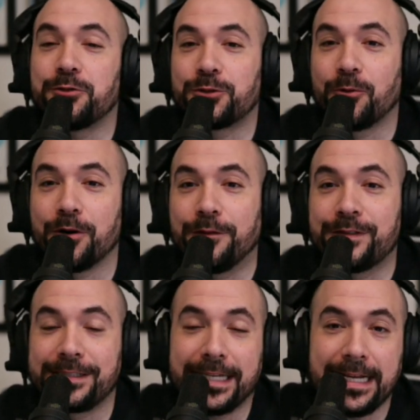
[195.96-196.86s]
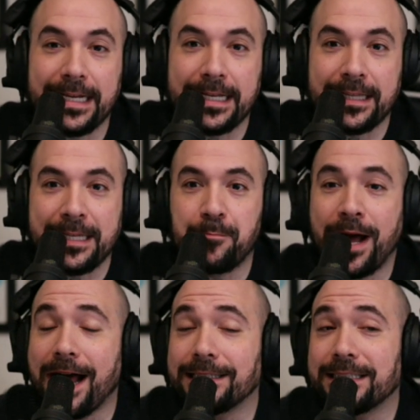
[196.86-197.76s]
to sort of see
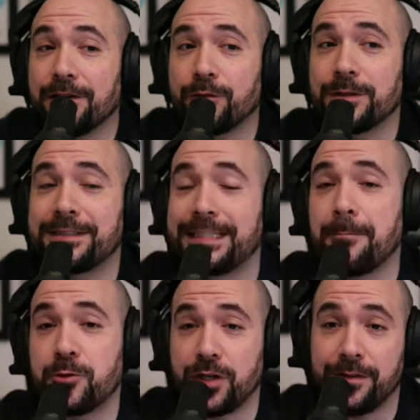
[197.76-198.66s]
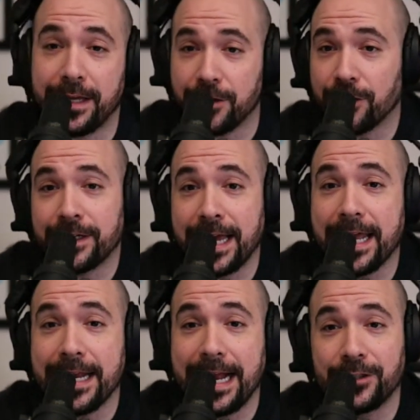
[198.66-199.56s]
the positive reception that you're
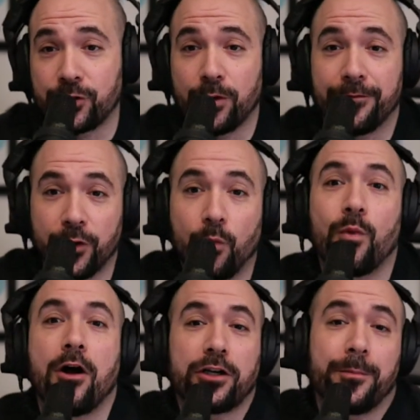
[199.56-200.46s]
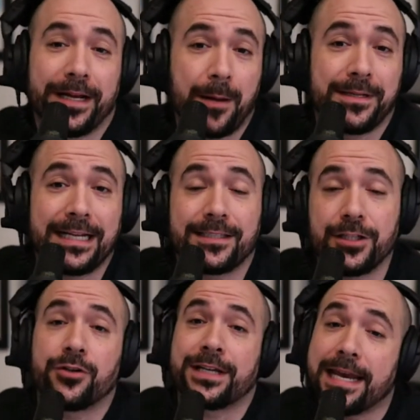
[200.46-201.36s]
getting and sort of the welcoming I'm
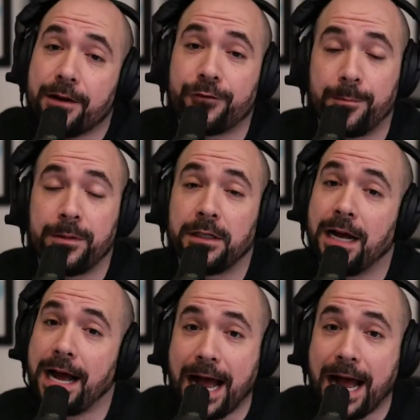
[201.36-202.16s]
guessing you're getting from